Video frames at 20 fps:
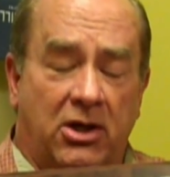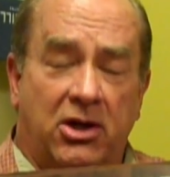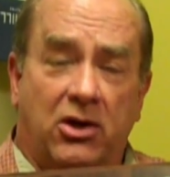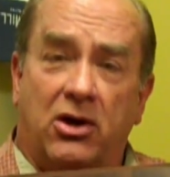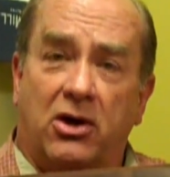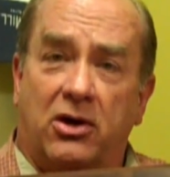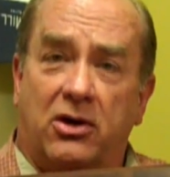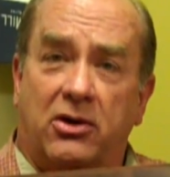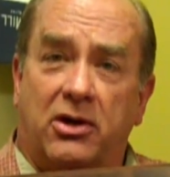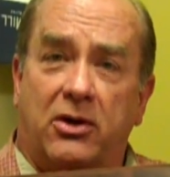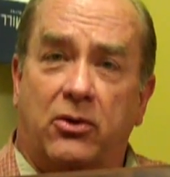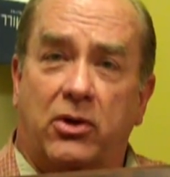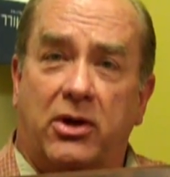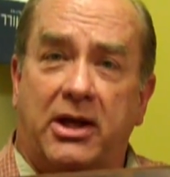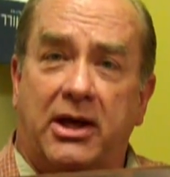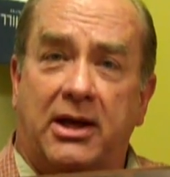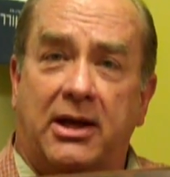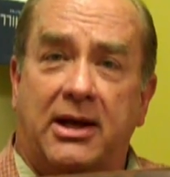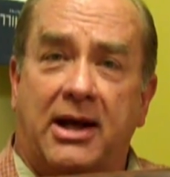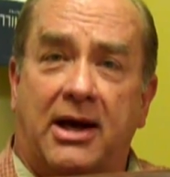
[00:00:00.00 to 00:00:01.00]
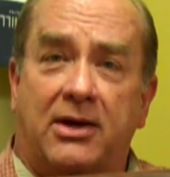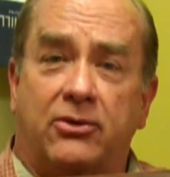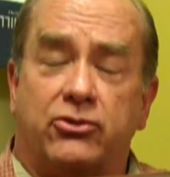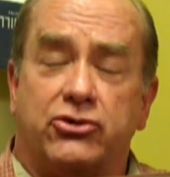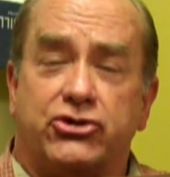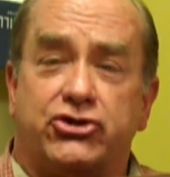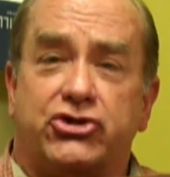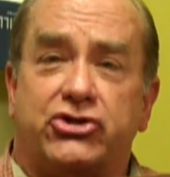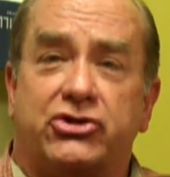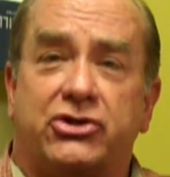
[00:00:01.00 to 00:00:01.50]
uh, and I
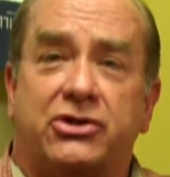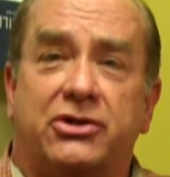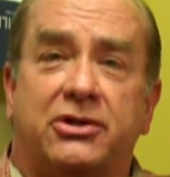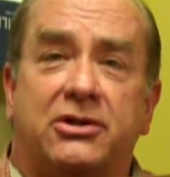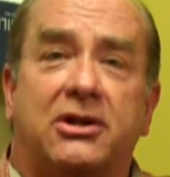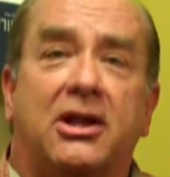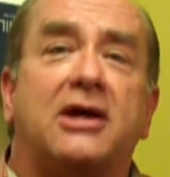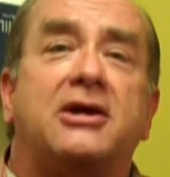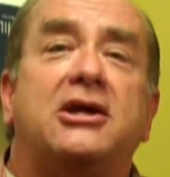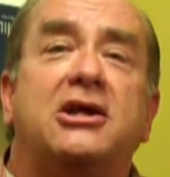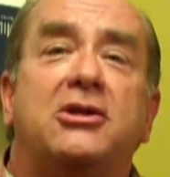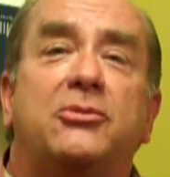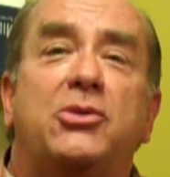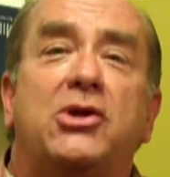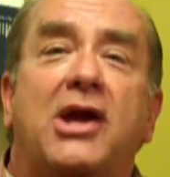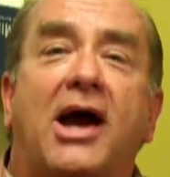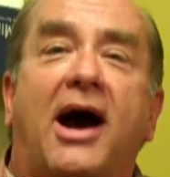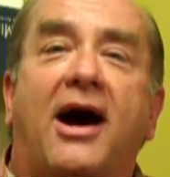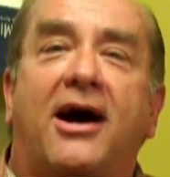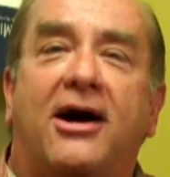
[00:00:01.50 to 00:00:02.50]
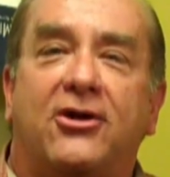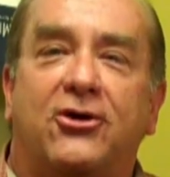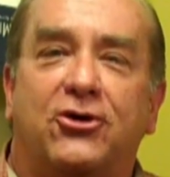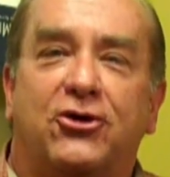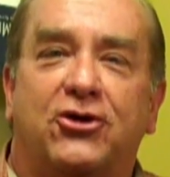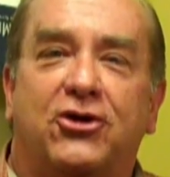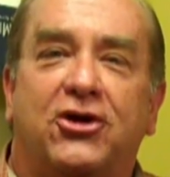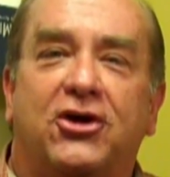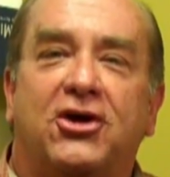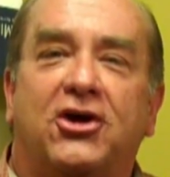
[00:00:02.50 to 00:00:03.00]
was lucky to be
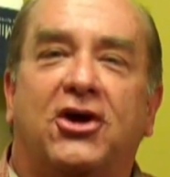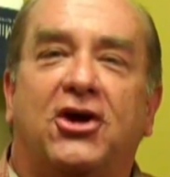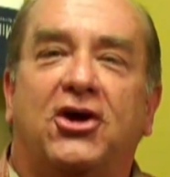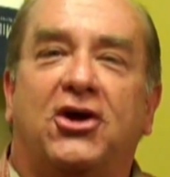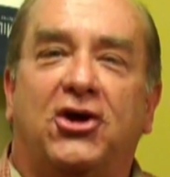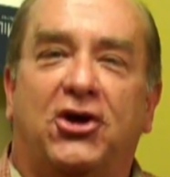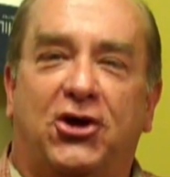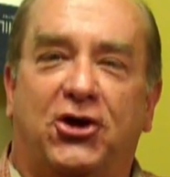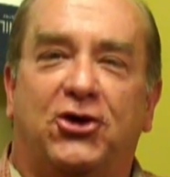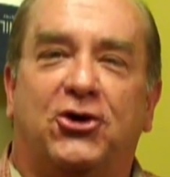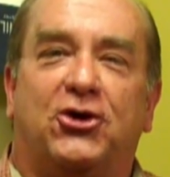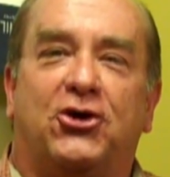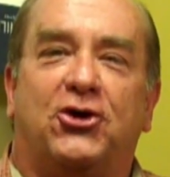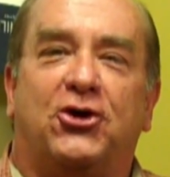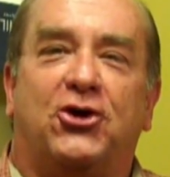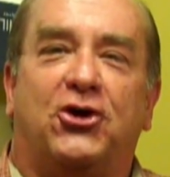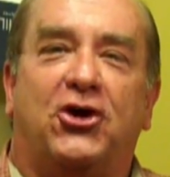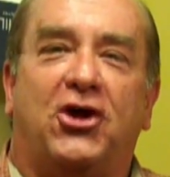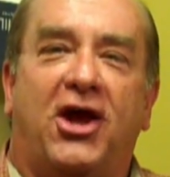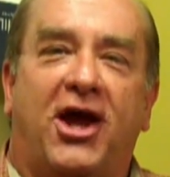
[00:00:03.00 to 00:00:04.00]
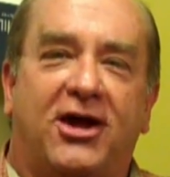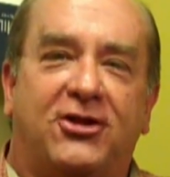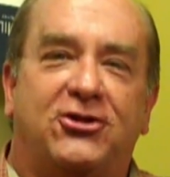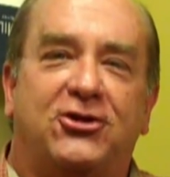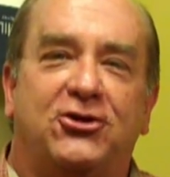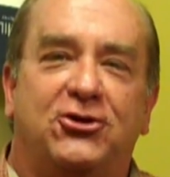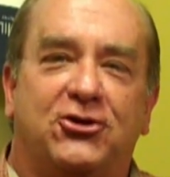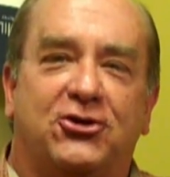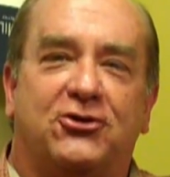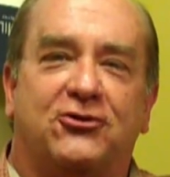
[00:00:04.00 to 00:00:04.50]
honored here at
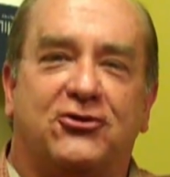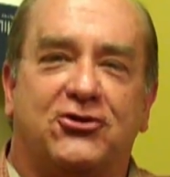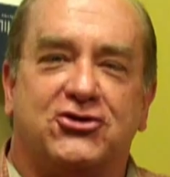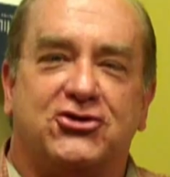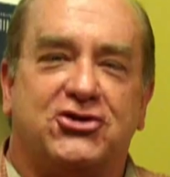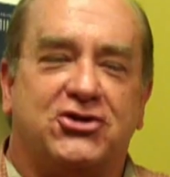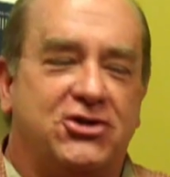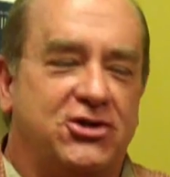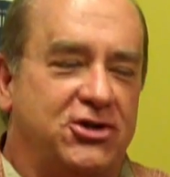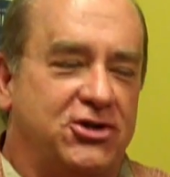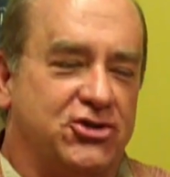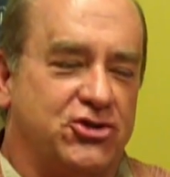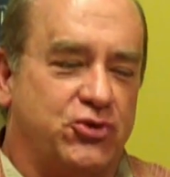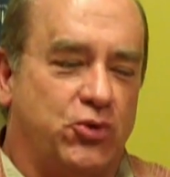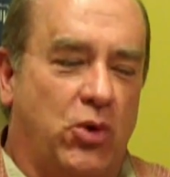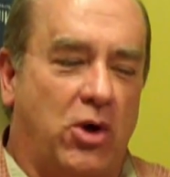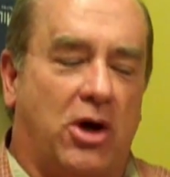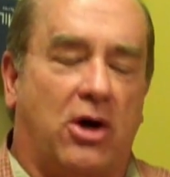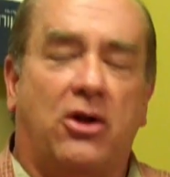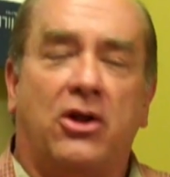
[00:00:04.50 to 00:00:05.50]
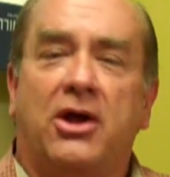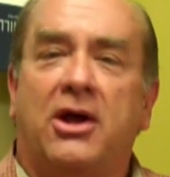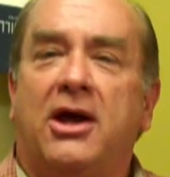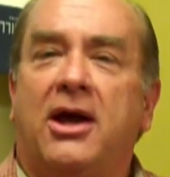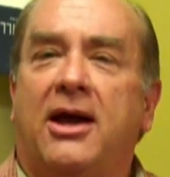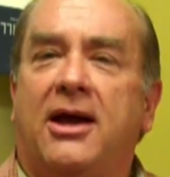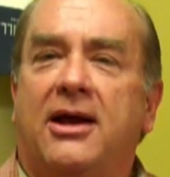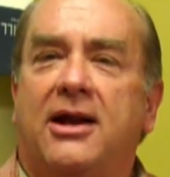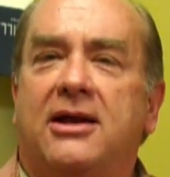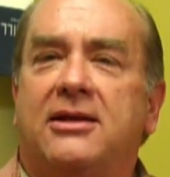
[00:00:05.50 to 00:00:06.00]
the university as well.
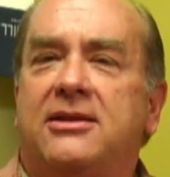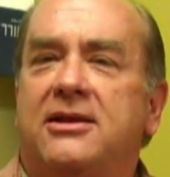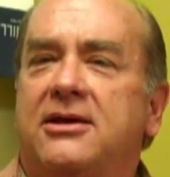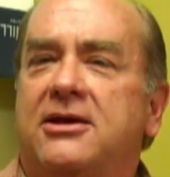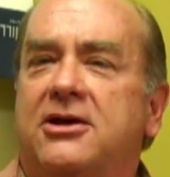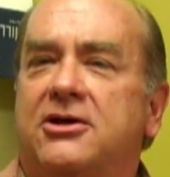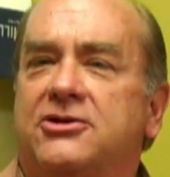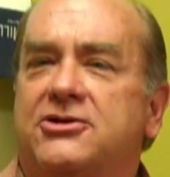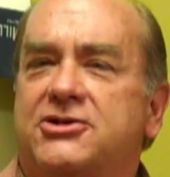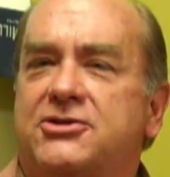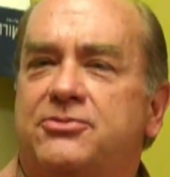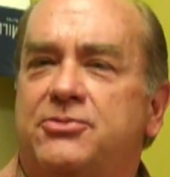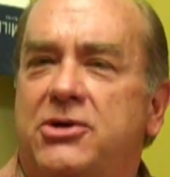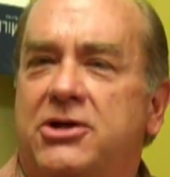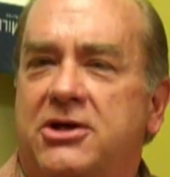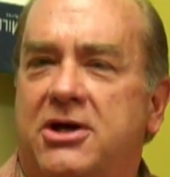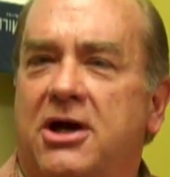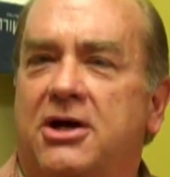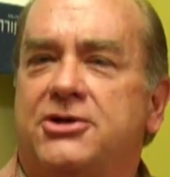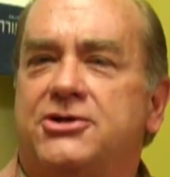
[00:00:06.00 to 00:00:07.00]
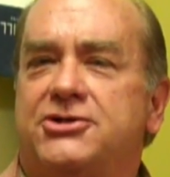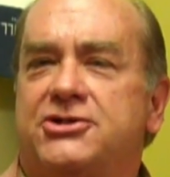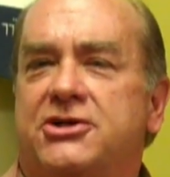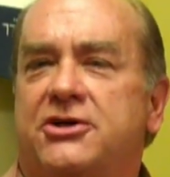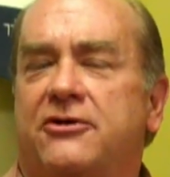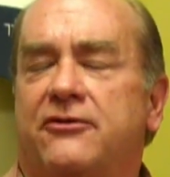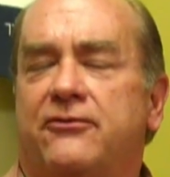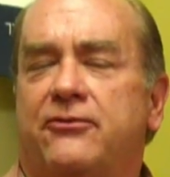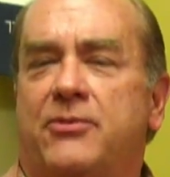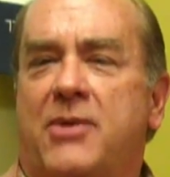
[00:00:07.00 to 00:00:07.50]
And I think it's because
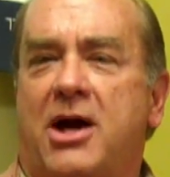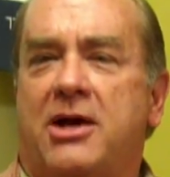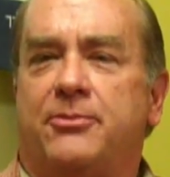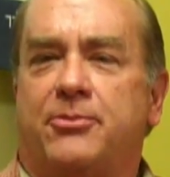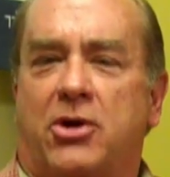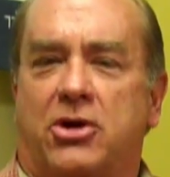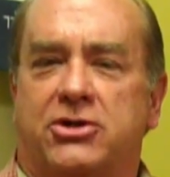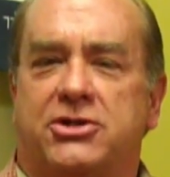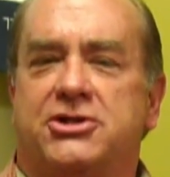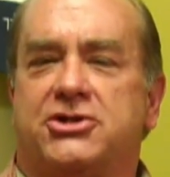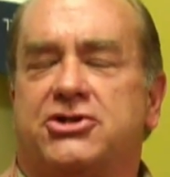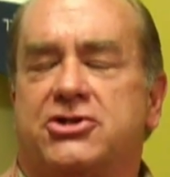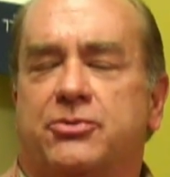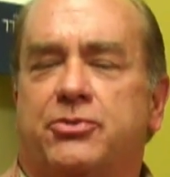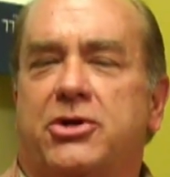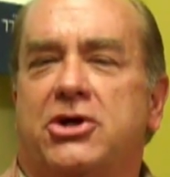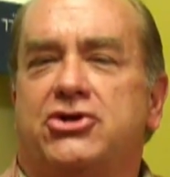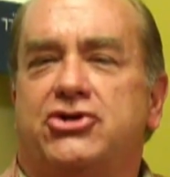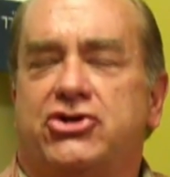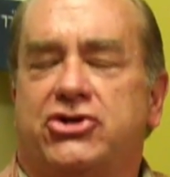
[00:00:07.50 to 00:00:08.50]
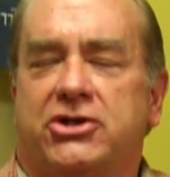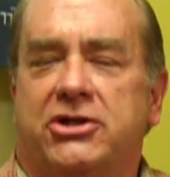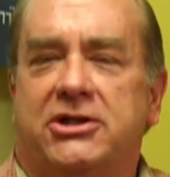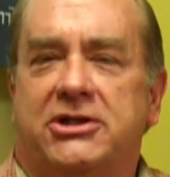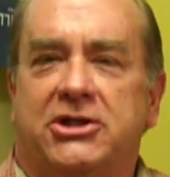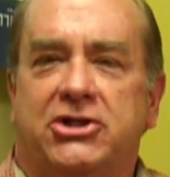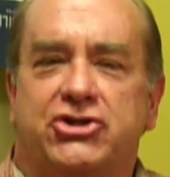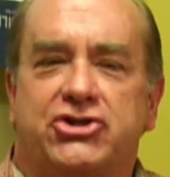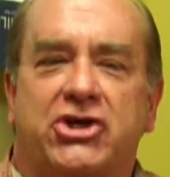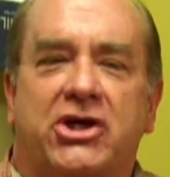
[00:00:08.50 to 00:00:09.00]
of my participation
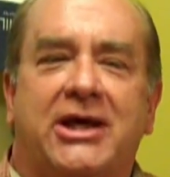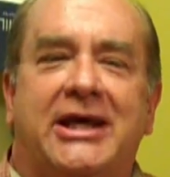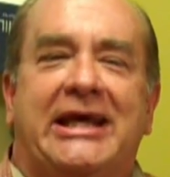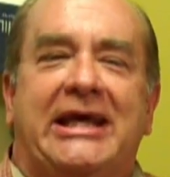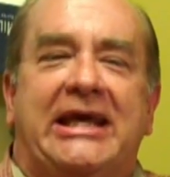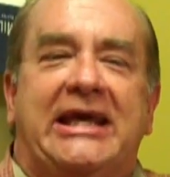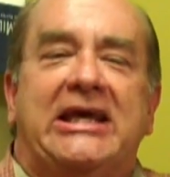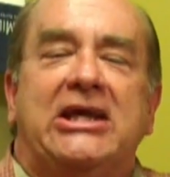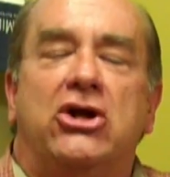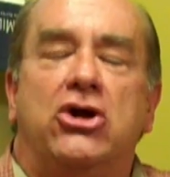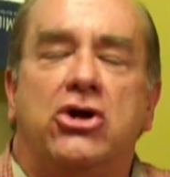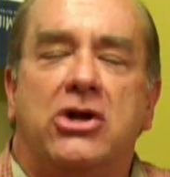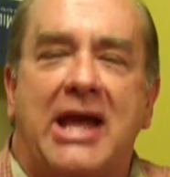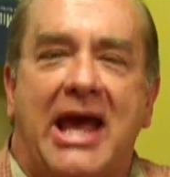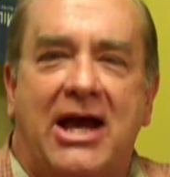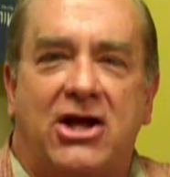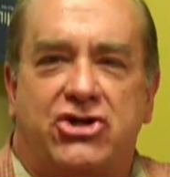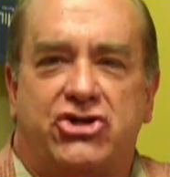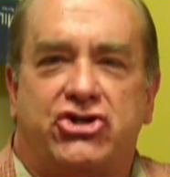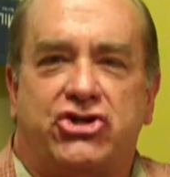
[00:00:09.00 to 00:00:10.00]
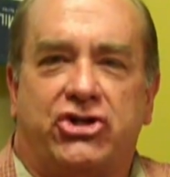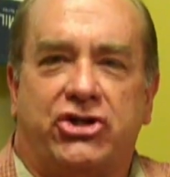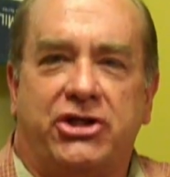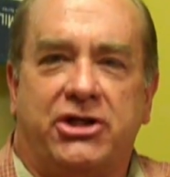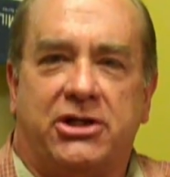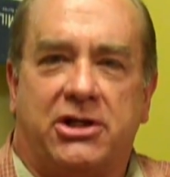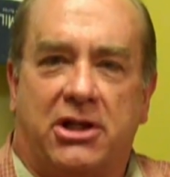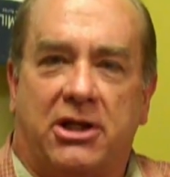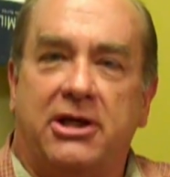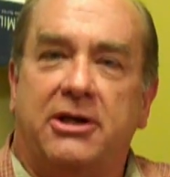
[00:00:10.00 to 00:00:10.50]
in this internationally
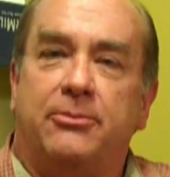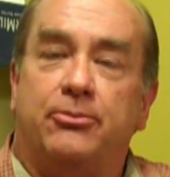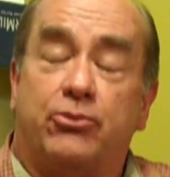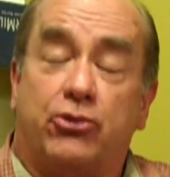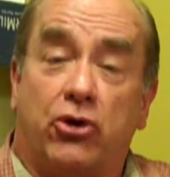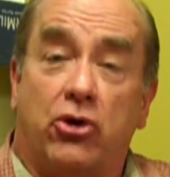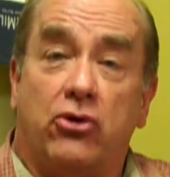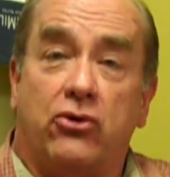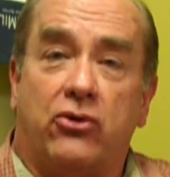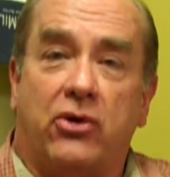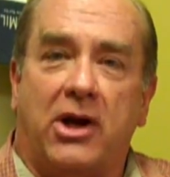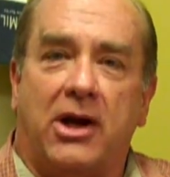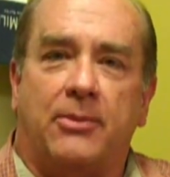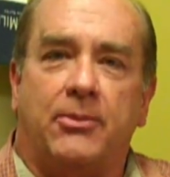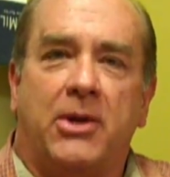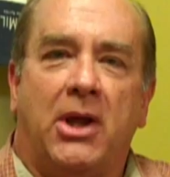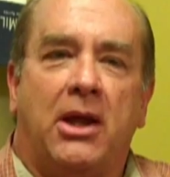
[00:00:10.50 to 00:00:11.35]
acclaimed program.